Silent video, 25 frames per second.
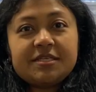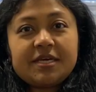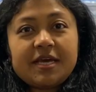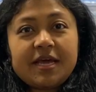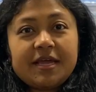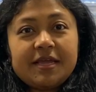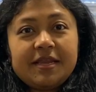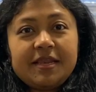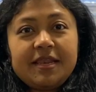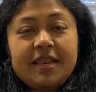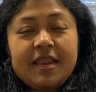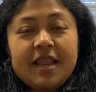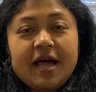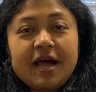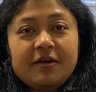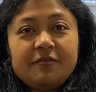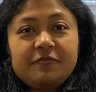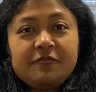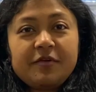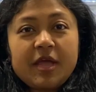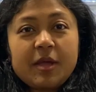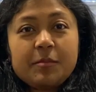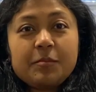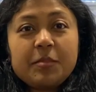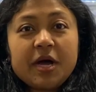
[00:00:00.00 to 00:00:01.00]
I love
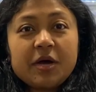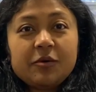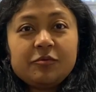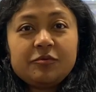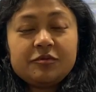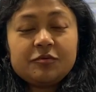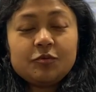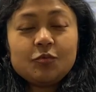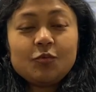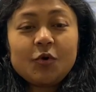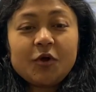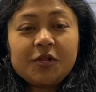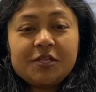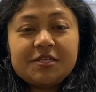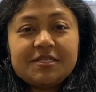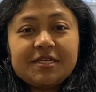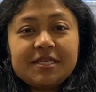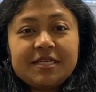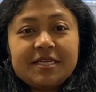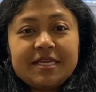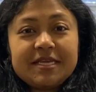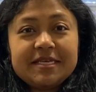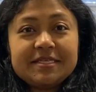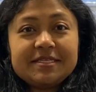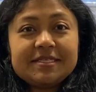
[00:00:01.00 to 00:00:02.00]
about
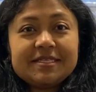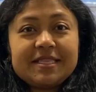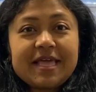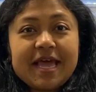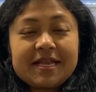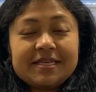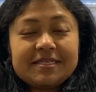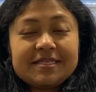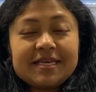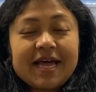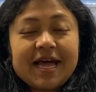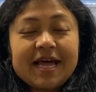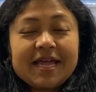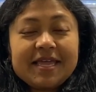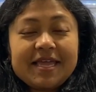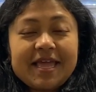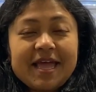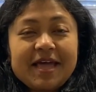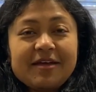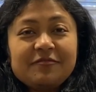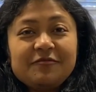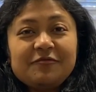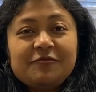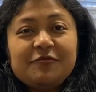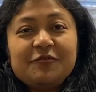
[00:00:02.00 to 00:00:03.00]
Walton is that I
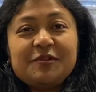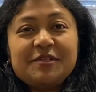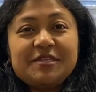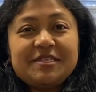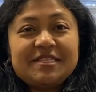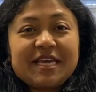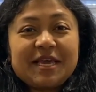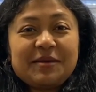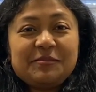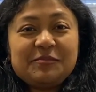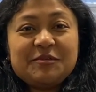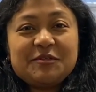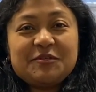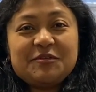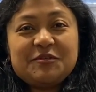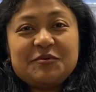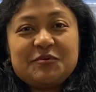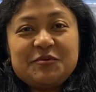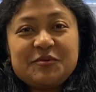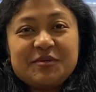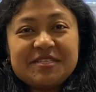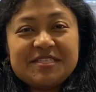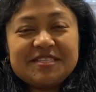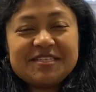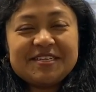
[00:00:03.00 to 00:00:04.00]
have full time to do
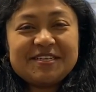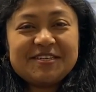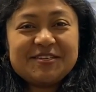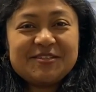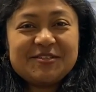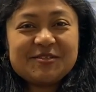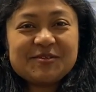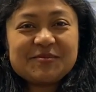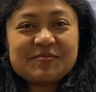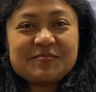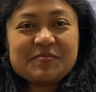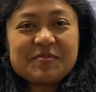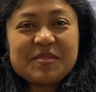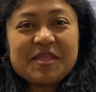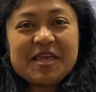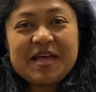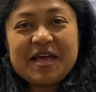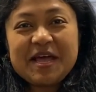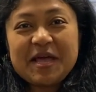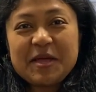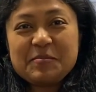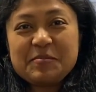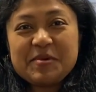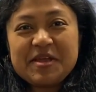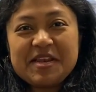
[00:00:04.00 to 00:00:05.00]
research.
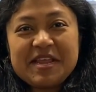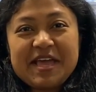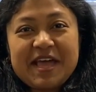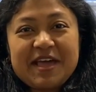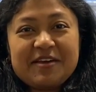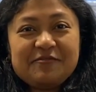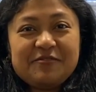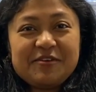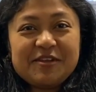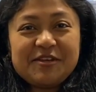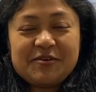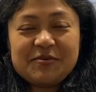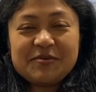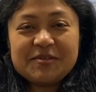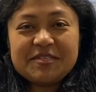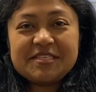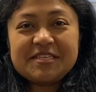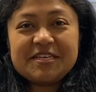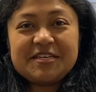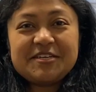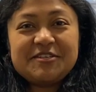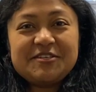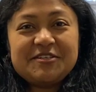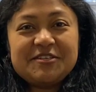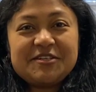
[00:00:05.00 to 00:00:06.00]
I'm an avid
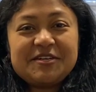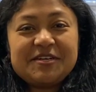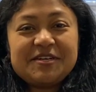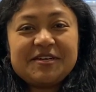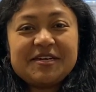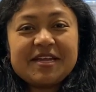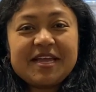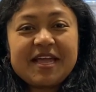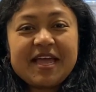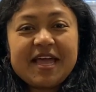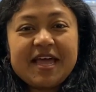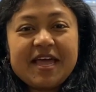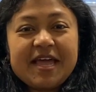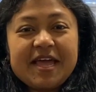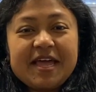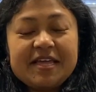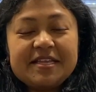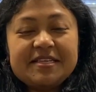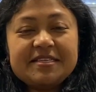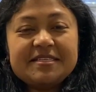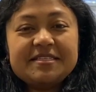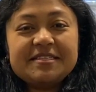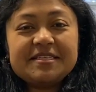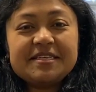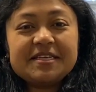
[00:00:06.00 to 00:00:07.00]
researcher
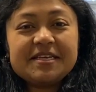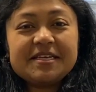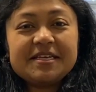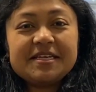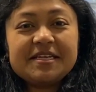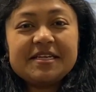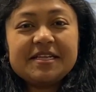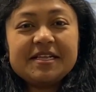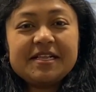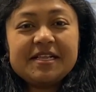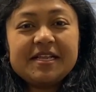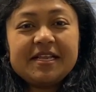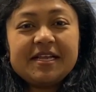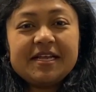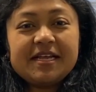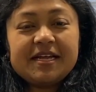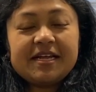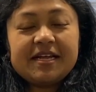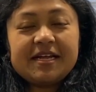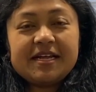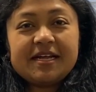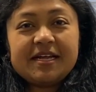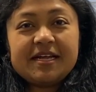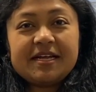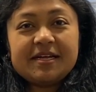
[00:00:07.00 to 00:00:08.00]
and
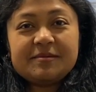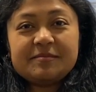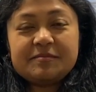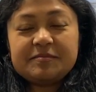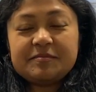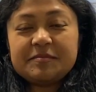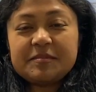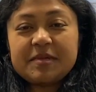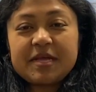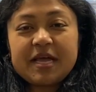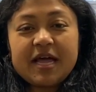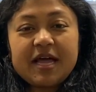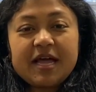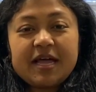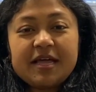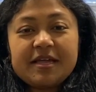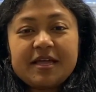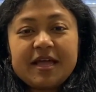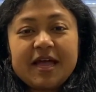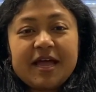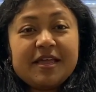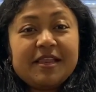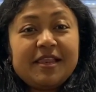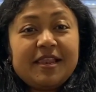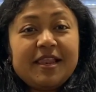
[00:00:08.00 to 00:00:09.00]

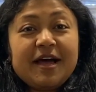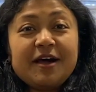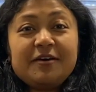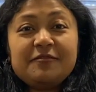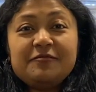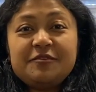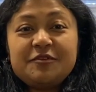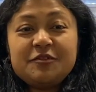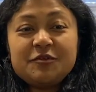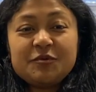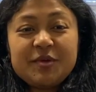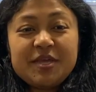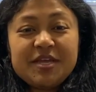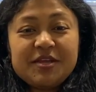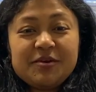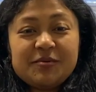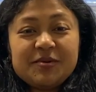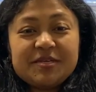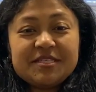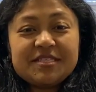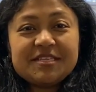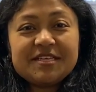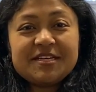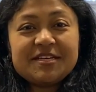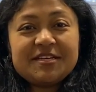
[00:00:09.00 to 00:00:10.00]
I love doing
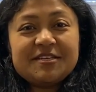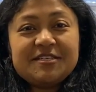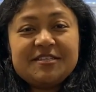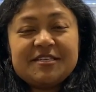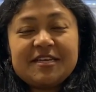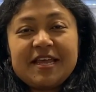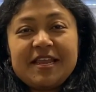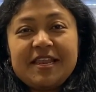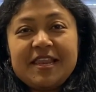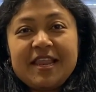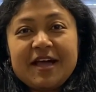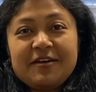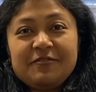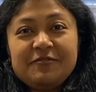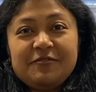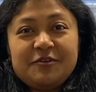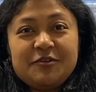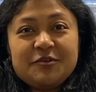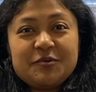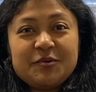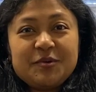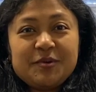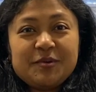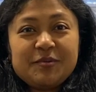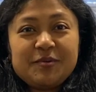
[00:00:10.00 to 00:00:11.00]
research. I love
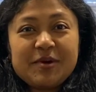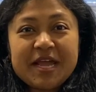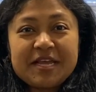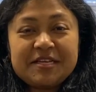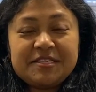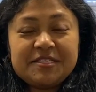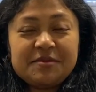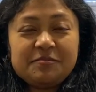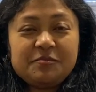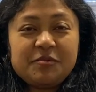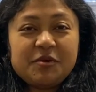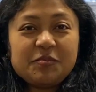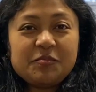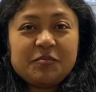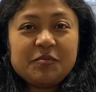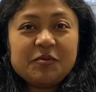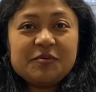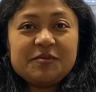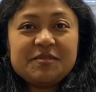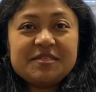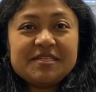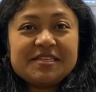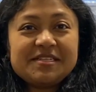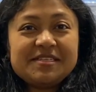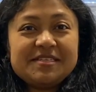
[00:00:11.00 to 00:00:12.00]
writing
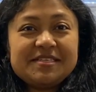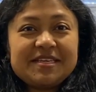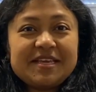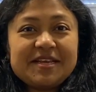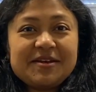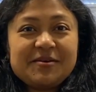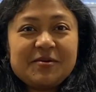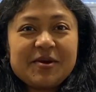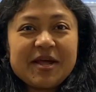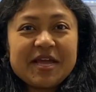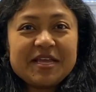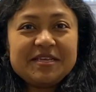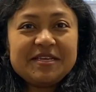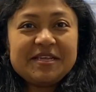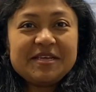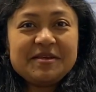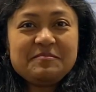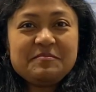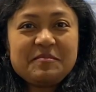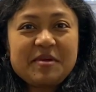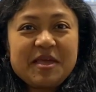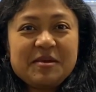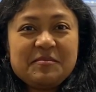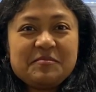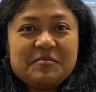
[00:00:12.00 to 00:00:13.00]
proposals and writing
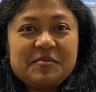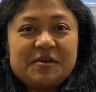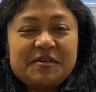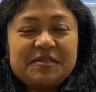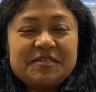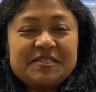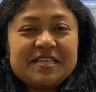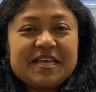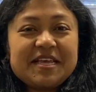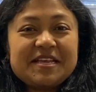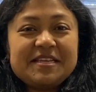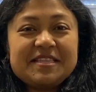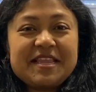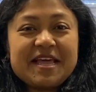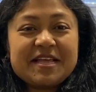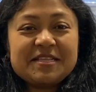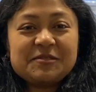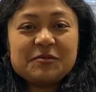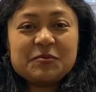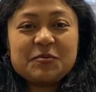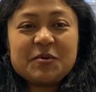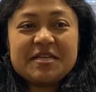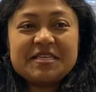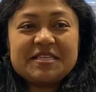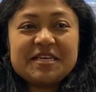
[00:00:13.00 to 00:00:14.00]
papers, and that's
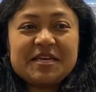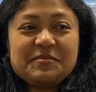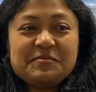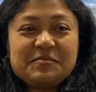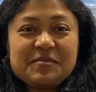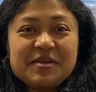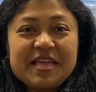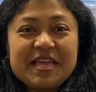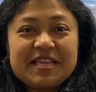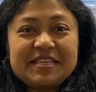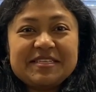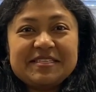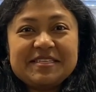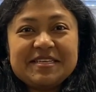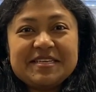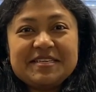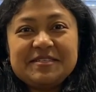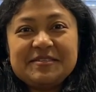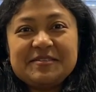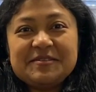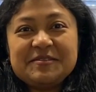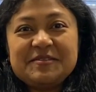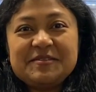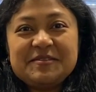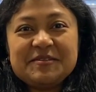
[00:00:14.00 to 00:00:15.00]
what I'm getting
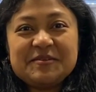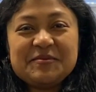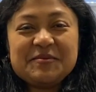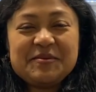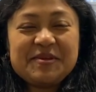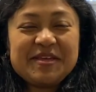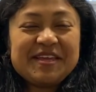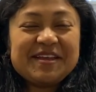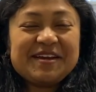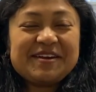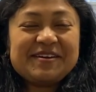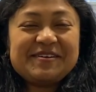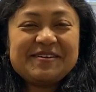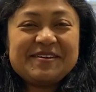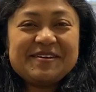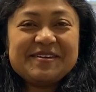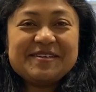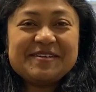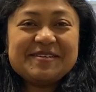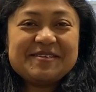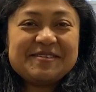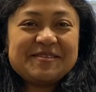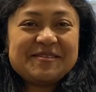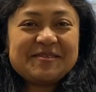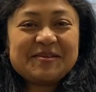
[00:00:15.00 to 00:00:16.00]
to do here.
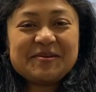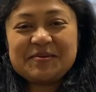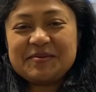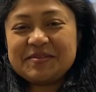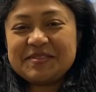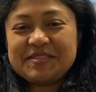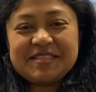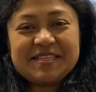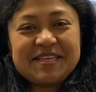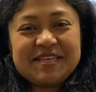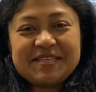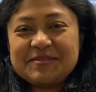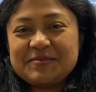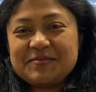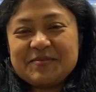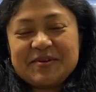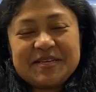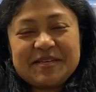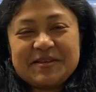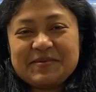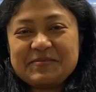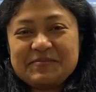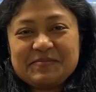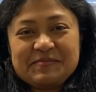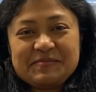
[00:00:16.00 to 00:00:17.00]
So that's what
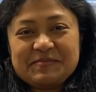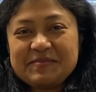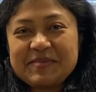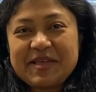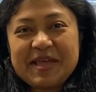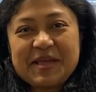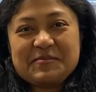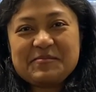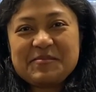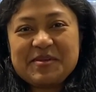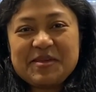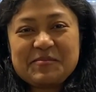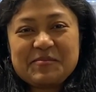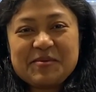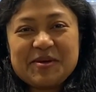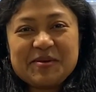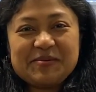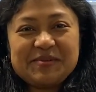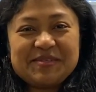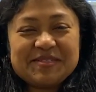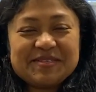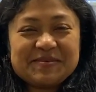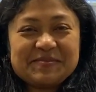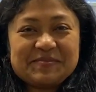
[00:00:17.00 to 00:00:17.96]
I'm happy about.